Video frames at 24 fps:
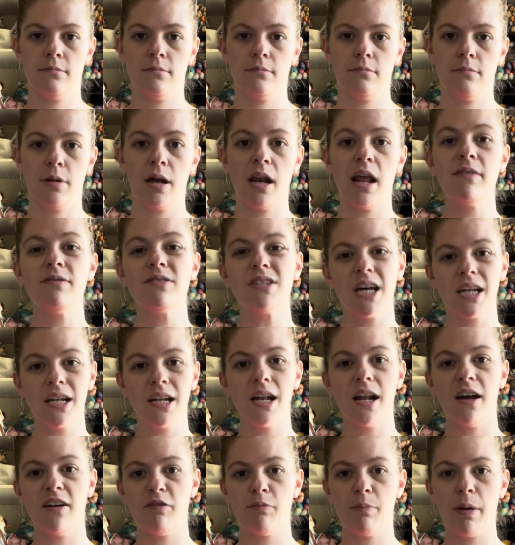but I've done
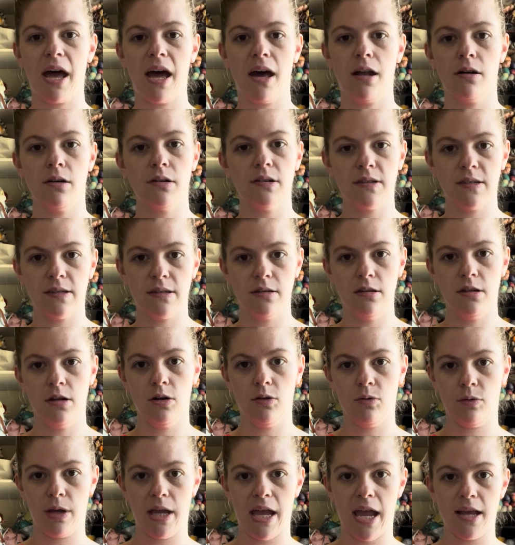enough patterns and, you know,
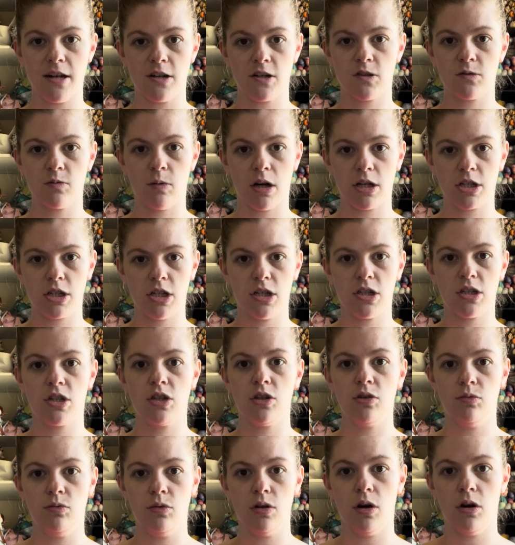gauge swatches
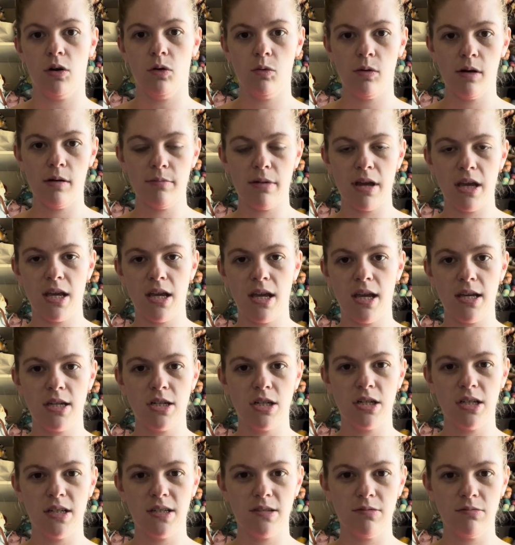to know what my gauge
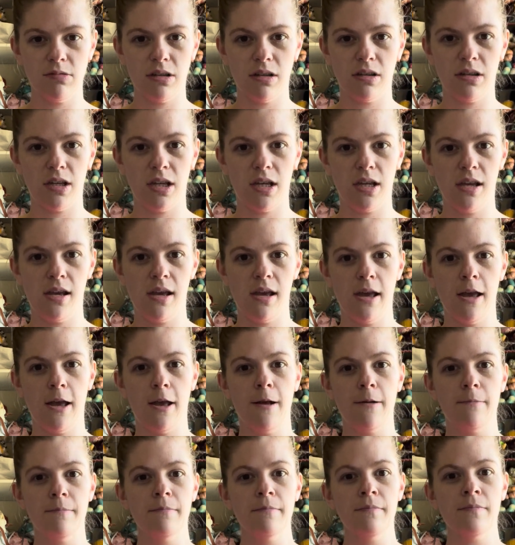is really,
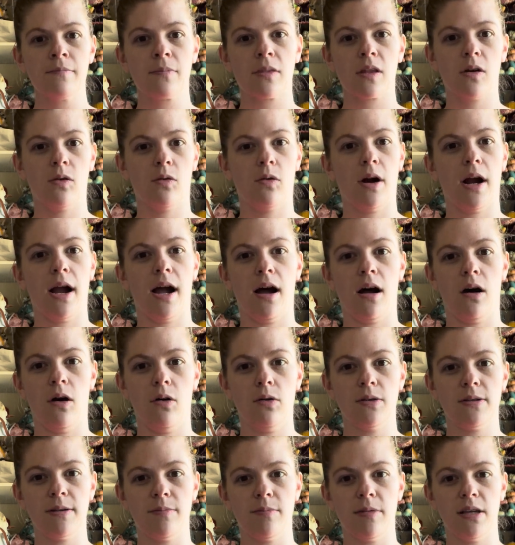or how
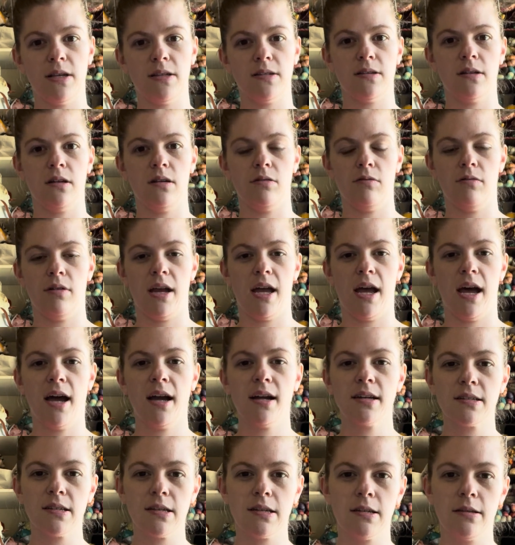something's gonna
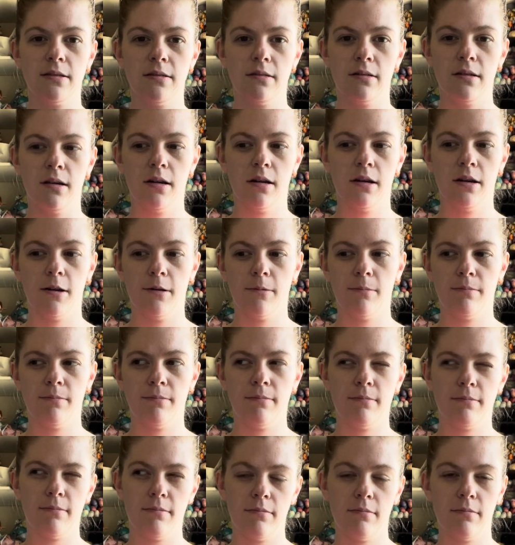react,
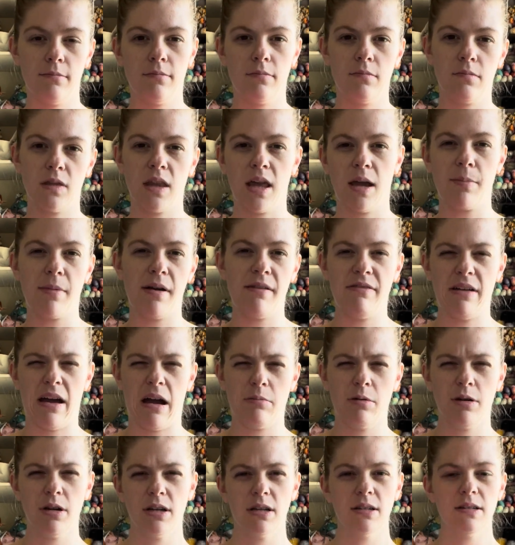like my
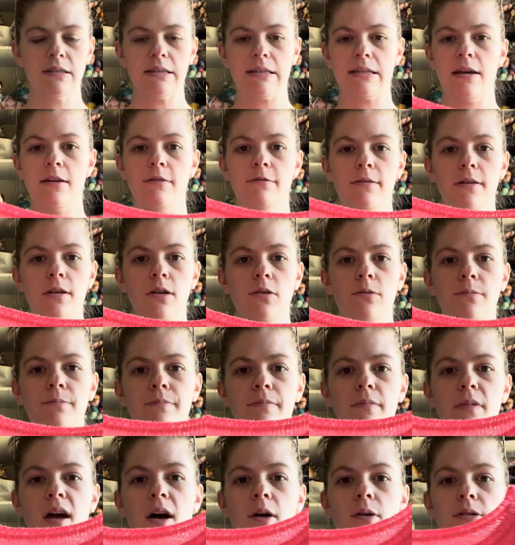fabric and stuff, you know,
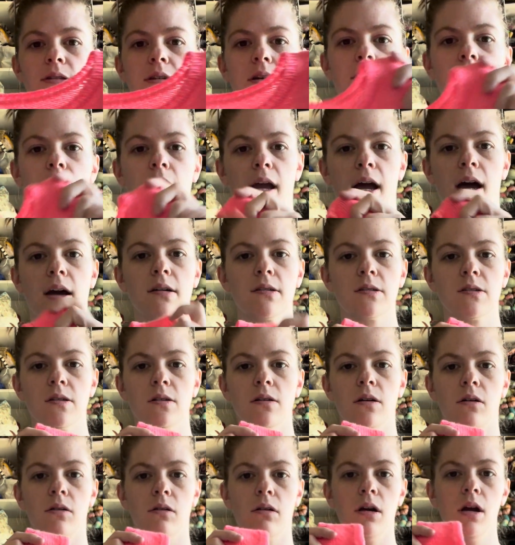how it's gonna react.
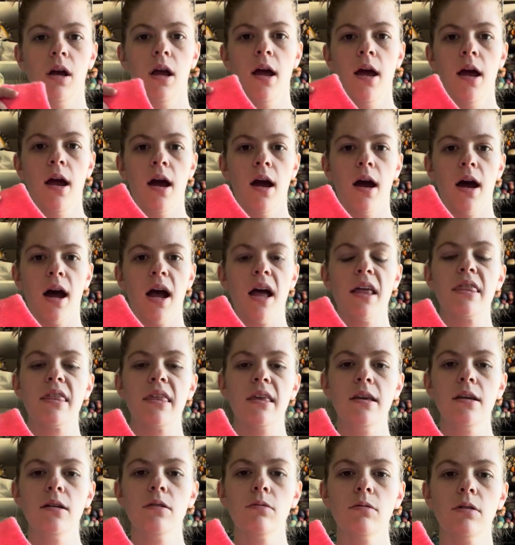So I
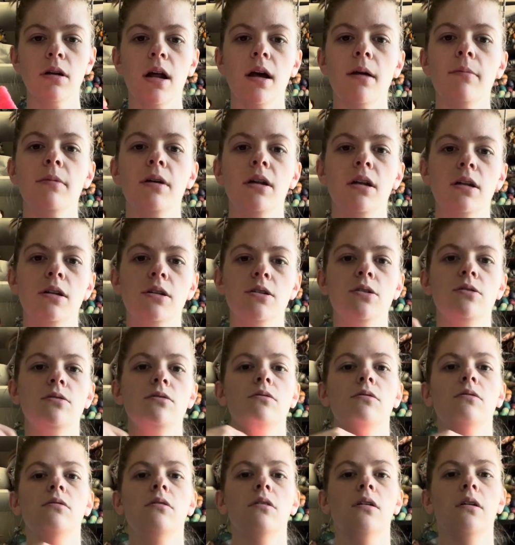think what I'm gonna
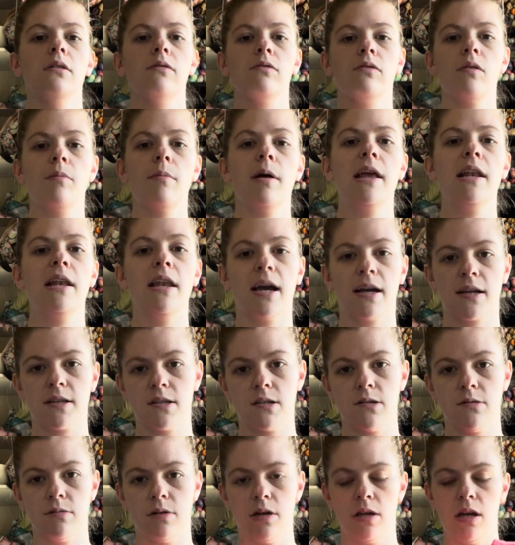do for my
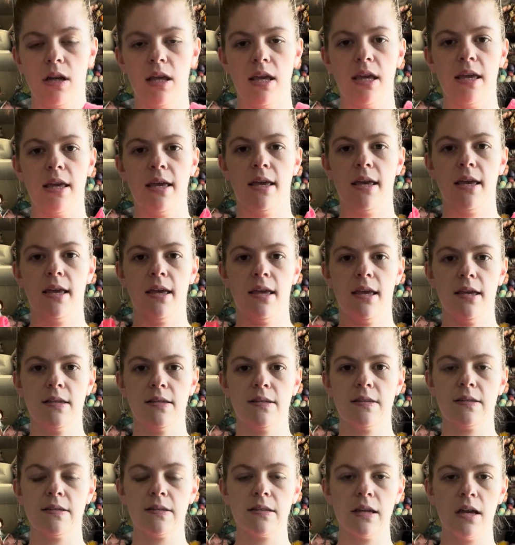next one
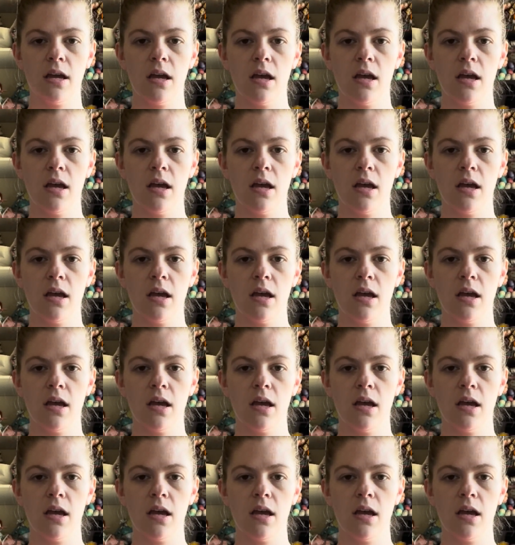is